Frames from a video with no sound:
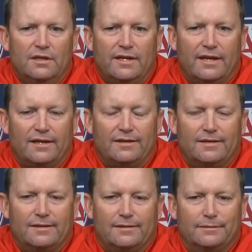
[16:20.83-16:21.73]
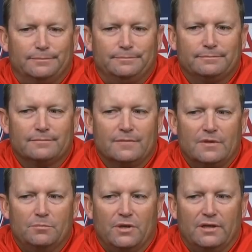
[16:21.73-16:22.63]
and um,
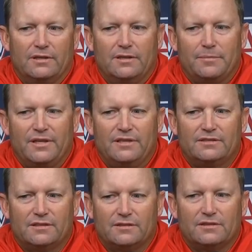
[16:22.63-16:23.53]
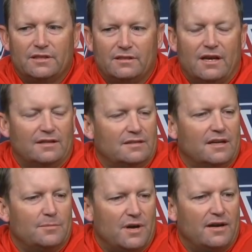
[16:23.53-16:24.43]
but I mean, he's going to get a lot of
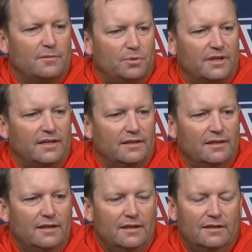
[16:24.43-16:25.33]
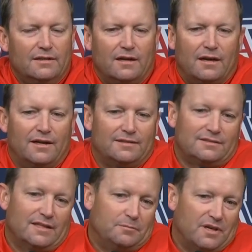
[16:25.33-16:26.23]
time behind the plate. Uh, at the
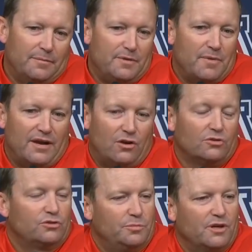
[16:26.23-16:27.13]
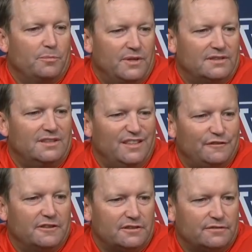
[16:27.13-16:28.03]
same time, he might also be our best
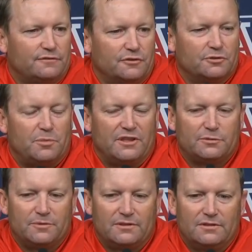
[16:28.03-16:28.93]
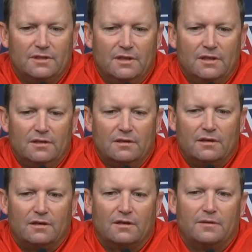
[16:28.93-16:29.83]
defensive first baseman.
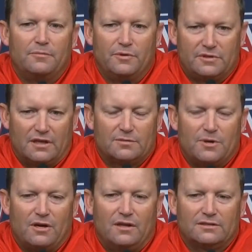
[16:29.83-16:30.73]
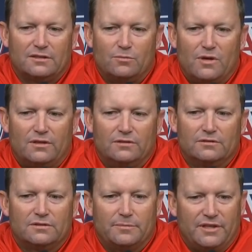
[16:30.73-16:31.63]
Uh, we talked about Austin
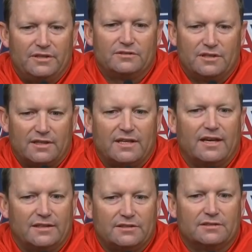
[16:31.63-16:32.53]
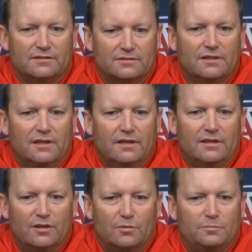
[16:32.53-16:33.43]
Wells. I mean, he's going to catch, and
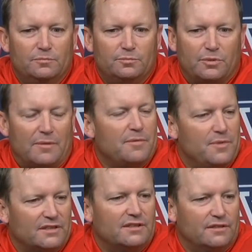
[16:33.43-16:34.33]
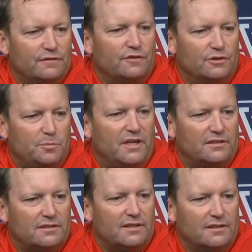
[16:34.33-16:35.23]
he'll probably mix in the first
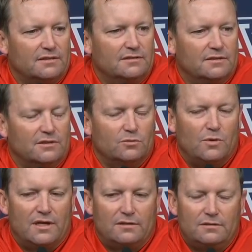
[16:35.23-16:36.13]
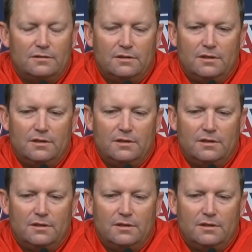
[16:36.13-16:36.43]
base thing as well.